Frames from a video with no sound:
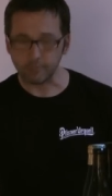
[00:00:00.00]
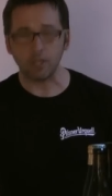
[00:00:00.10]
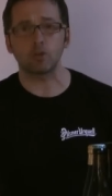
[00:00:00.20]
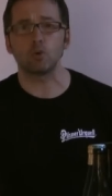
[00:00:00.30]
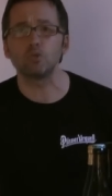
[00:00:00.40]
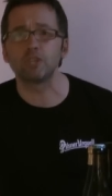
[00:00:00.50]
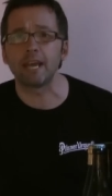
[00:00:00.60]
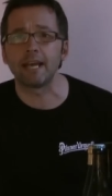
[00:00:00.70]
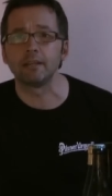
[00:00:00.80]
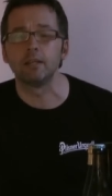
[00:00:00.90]
Of course you
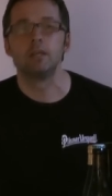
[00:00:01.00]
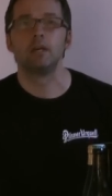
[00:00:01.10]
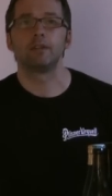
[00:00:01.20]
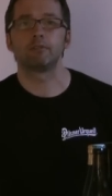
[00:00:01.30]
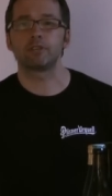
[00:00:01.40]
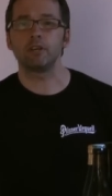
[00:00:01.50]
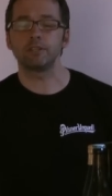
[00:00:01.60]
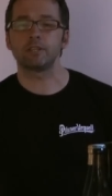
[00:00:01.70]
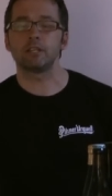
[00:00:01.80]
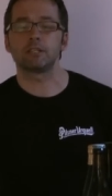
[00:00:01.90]
can. There are
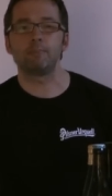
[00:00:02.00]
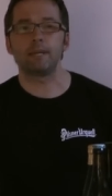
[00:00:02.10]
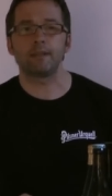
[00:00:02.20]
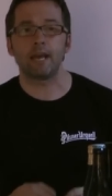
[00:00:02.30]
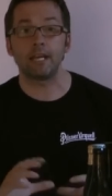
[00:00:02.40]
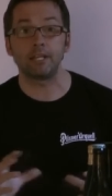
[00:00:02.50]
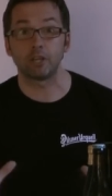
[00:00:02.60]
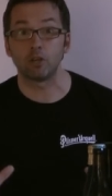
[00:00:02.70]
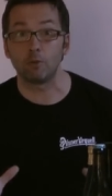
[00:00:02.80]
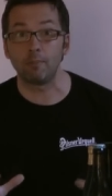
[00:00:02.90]
certain types of beer that age
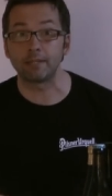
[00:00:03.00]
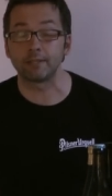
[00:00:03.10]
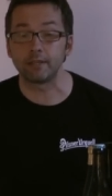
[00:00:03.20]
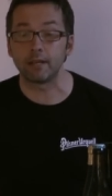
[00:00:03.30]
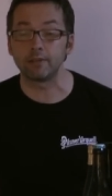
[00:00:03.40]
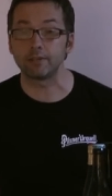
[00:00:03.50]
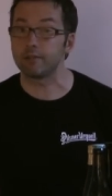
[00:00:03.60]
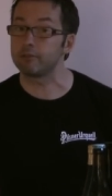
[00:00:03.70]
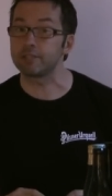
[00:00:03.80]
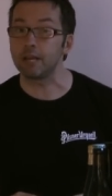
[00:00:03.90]
a lot better than others, and
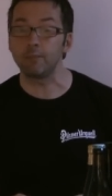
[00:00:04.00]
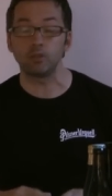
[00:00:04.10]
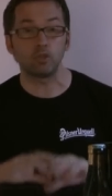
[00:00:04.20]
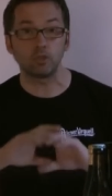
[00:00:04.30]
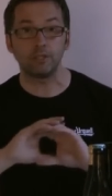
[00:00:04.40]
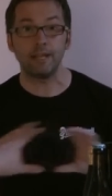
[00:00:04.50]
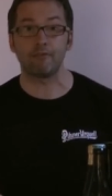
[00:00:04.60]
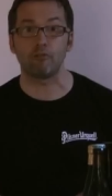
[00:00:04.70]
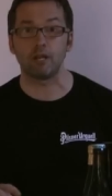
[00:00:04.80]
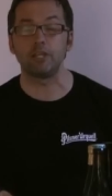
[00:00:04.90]
there are some that you should
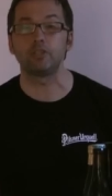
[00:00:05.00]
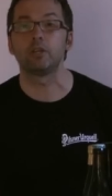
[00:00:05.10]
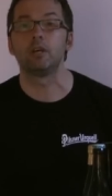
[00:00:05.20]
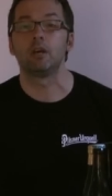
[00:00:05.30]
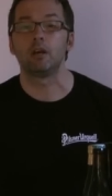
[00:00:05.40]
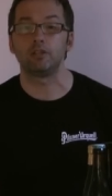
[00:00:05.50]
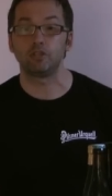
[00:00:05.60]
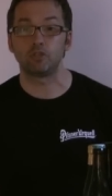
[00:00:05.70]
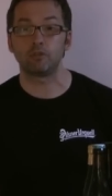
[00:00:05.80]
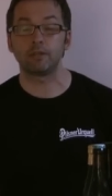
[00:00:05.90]
never age. Uh, you
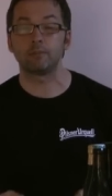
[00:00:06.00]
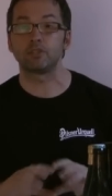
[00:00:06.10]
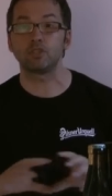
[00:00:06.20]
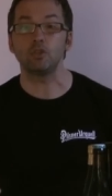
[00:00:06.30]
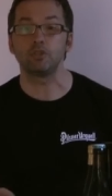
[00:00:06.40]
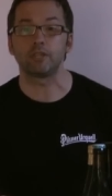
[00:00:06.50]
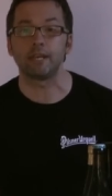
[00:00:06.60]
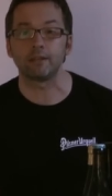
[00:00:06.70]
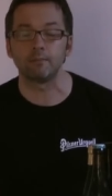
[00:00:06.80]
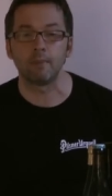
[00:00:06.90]
should drink them as soon as you
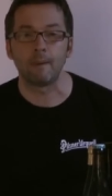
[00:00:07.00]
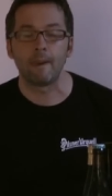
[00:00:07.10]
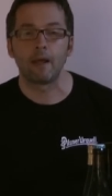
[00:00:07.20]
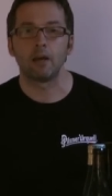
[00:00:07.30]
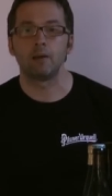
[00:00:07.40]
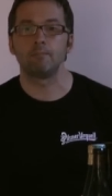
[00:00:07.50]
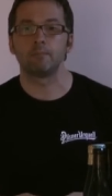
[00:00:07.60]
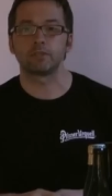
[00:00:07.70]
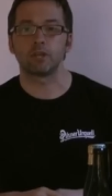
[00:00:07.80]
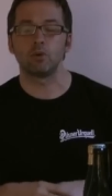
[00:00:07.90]
get them.
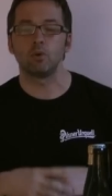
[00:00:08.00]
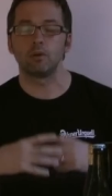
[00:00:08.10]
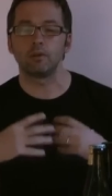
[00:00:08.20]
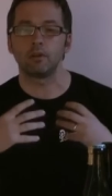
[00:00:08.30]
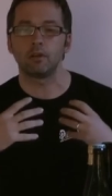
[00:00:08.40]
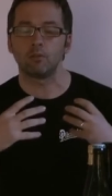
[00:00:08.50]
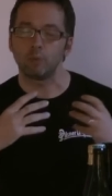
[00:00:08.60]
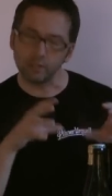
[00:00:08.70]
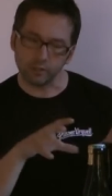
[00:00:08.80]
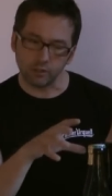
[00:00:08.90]
Um, so uh,
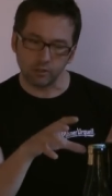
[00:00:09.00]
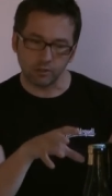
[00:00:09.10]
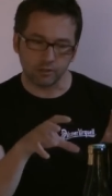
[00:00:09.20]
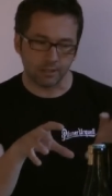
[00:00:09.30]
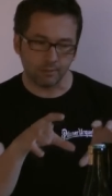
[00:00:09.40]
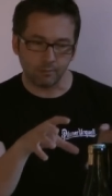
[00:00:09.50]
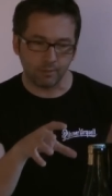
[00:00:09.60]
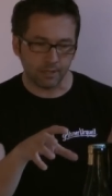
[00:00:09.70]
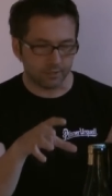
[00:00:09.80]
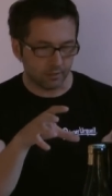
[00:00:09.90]
we're going to look at some of the
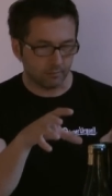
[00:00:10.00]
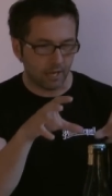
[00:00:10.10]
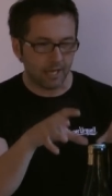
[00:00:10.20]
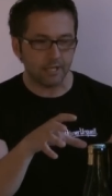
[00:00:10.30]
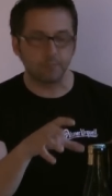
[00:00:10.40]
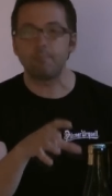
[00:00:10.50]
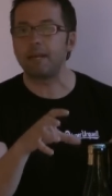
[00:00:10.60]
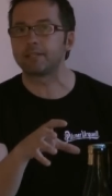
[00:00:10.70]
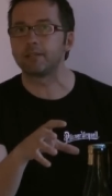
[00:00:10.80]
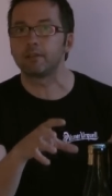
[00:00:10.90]
beers that age
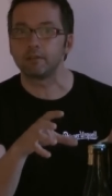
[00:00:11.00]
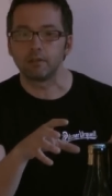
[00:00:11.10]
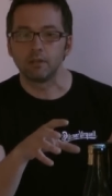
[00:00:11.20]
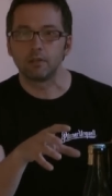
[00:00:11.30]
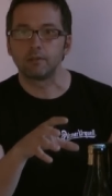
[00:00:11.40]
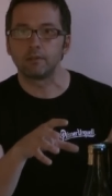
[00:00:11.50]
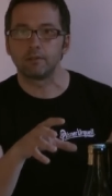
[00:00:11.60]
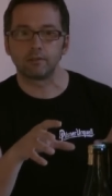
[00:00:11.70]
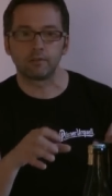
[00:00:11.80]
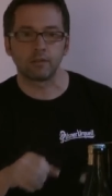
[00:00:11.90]
better than,
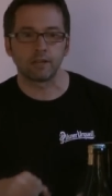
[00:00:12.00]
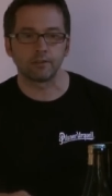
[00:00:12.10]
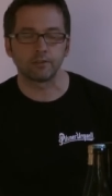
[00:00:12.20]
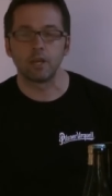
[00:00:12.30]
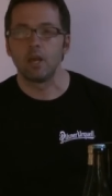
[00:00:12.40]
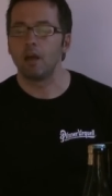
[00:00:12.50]
than, than others.